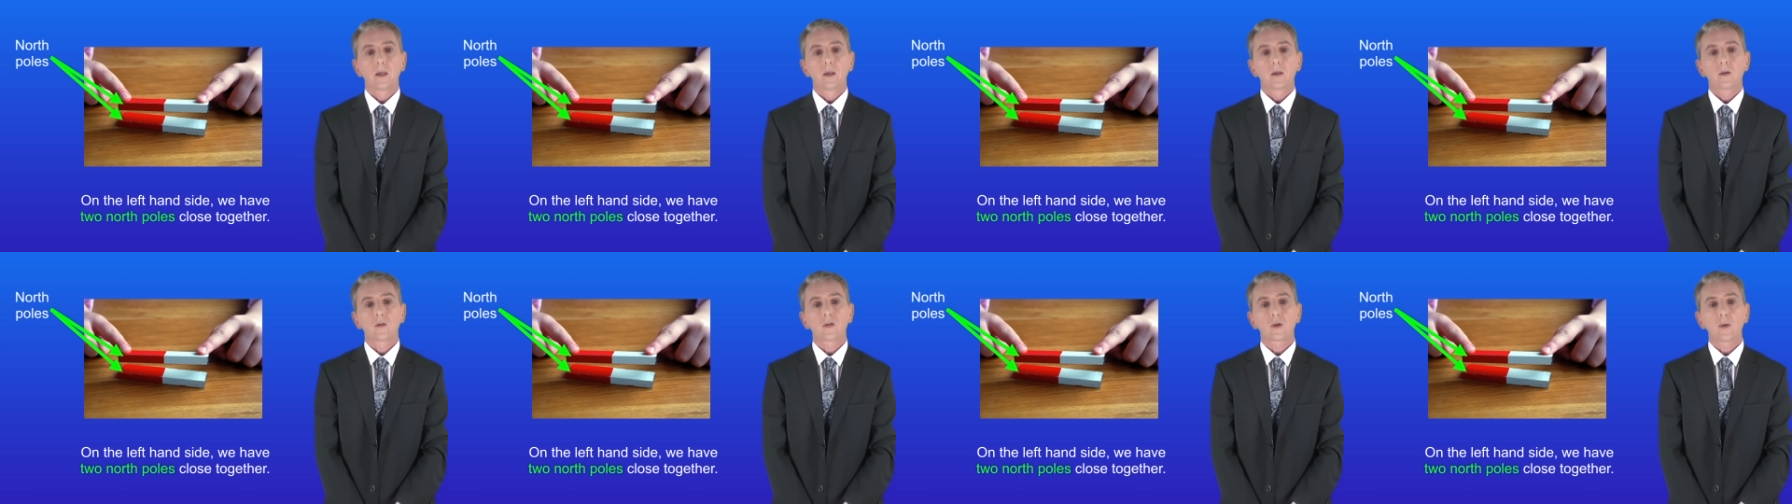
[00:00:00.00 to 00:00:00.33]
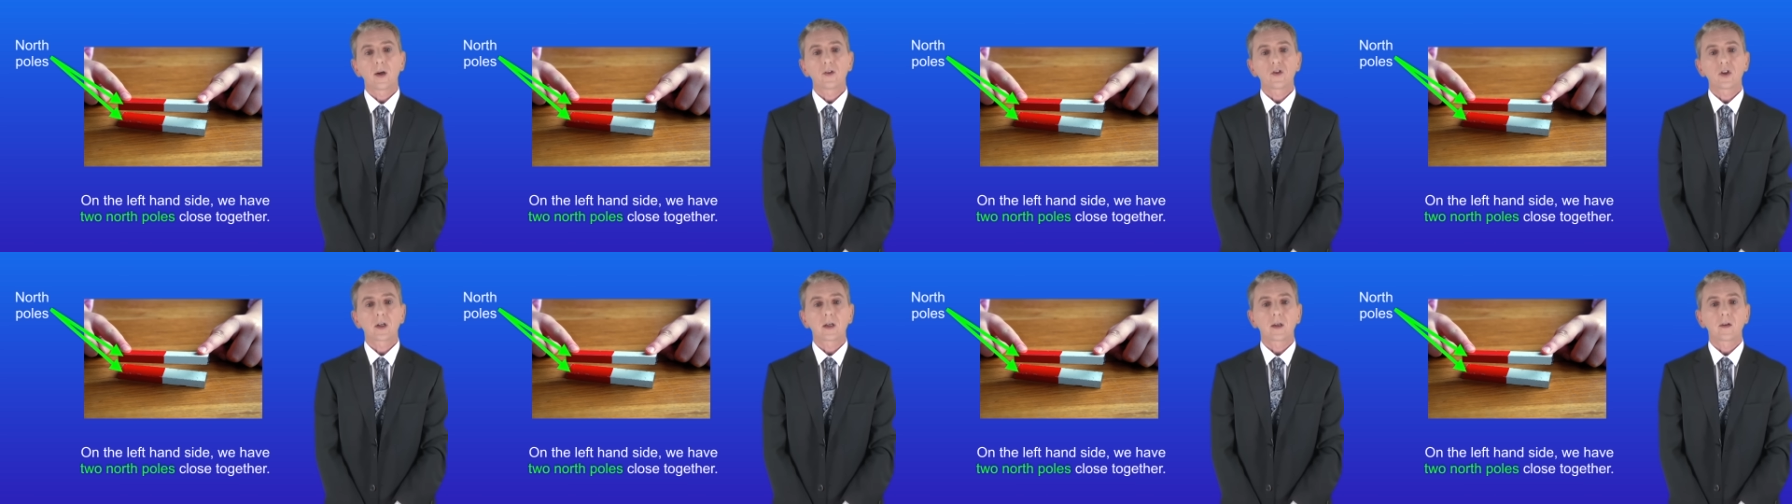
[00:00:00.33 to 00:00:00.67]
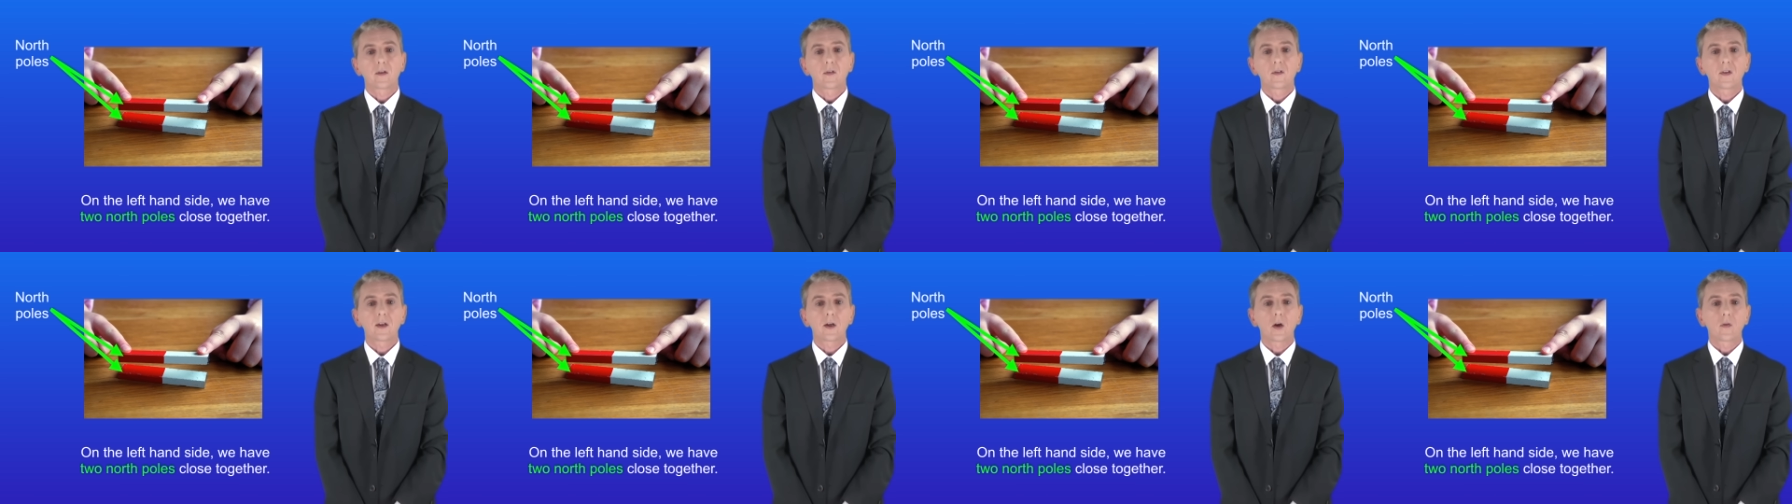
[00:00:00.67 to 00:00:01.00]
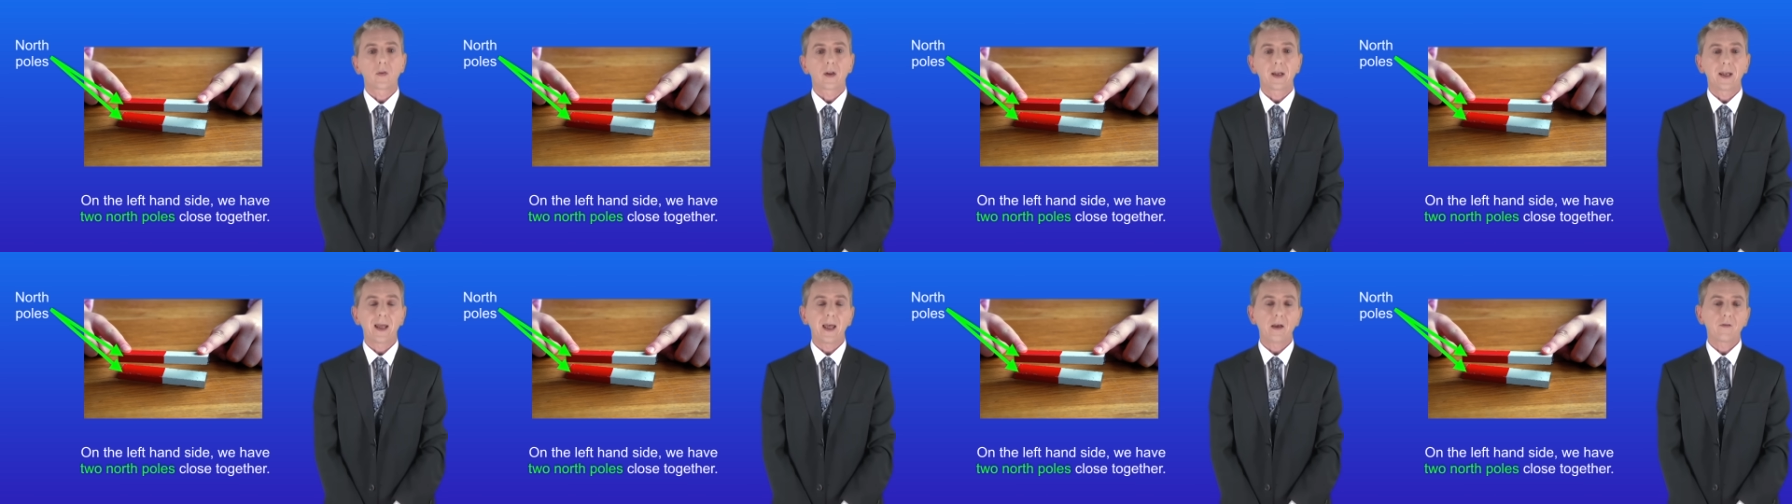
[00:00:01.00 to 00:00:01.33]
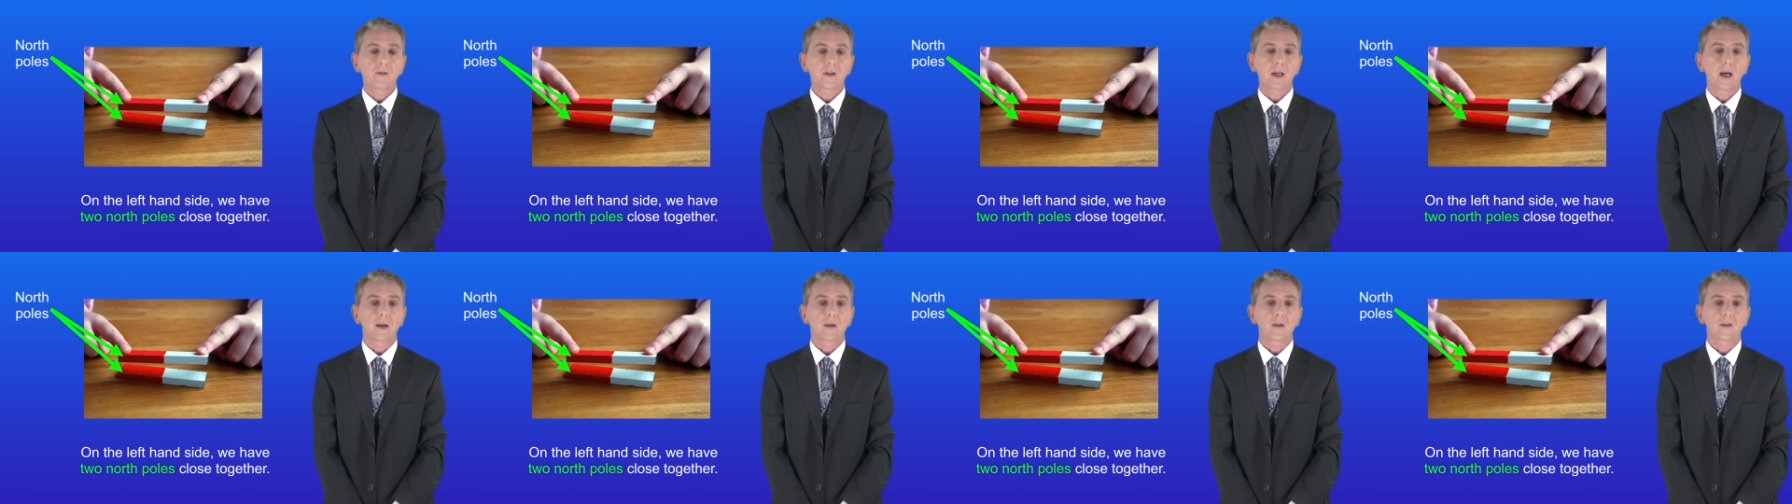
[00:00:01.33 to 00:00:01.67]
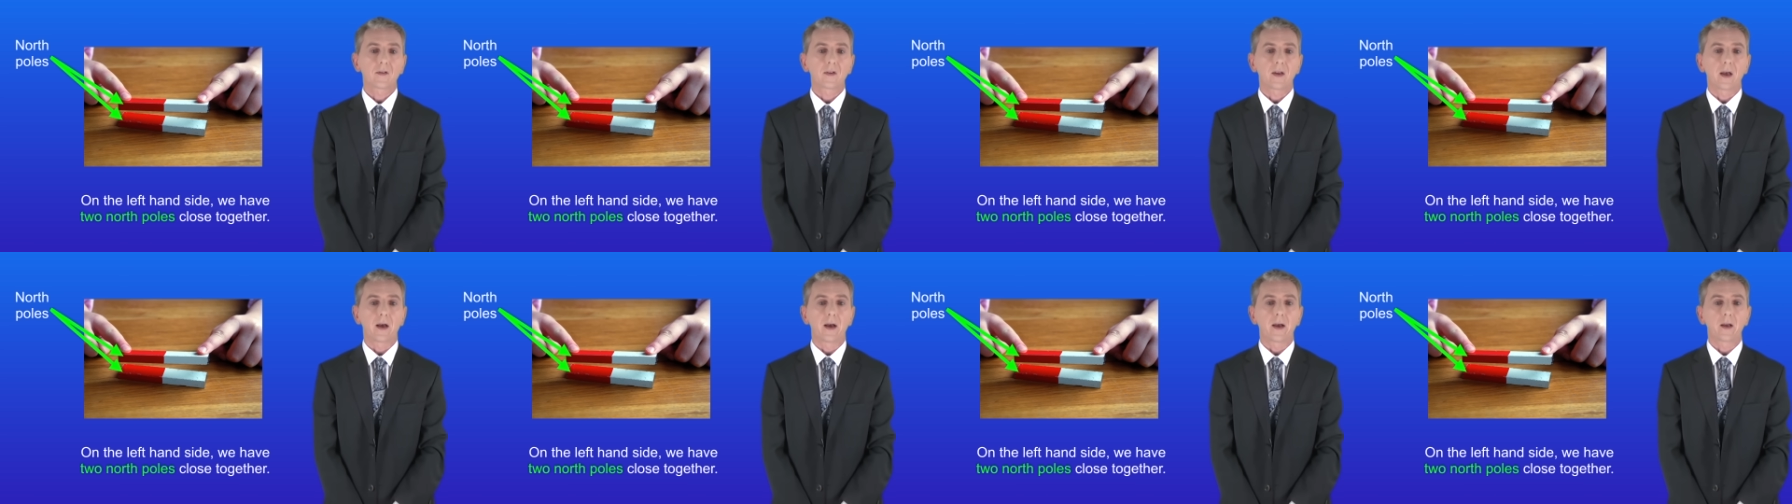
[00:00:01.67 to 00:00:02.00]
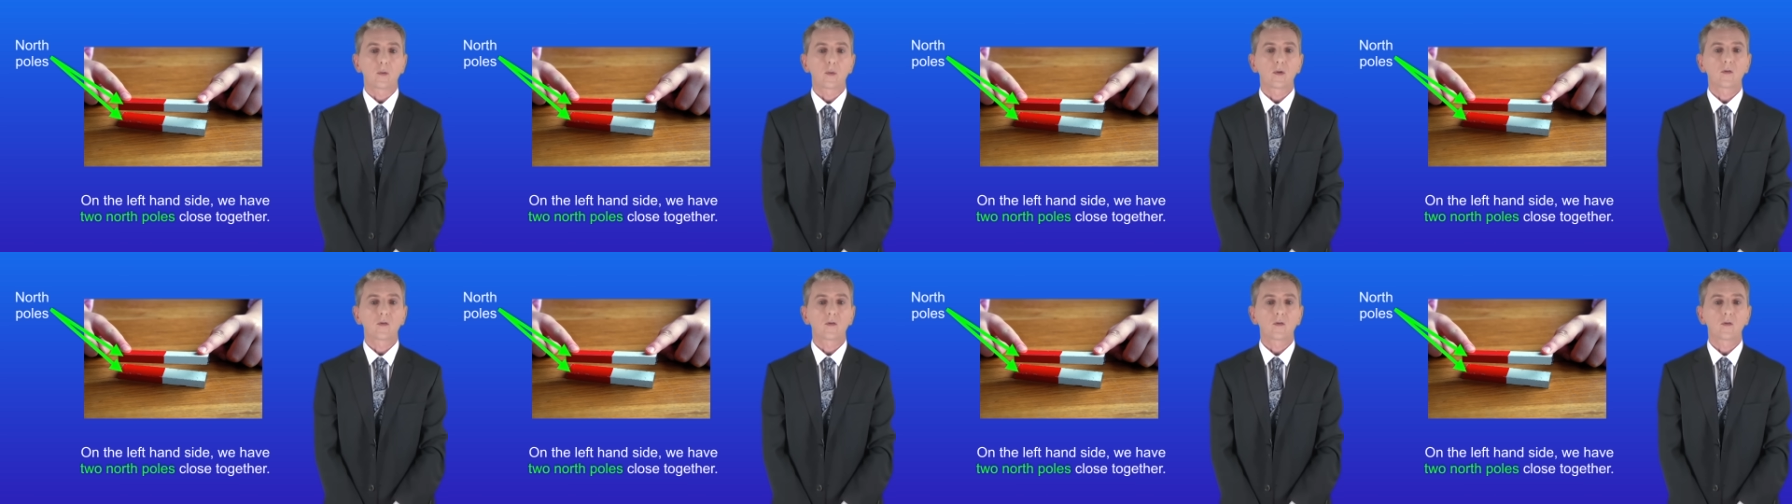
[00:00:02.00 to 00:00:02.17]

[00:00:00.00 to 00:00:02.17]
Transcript: So as you can see on the left-hand side,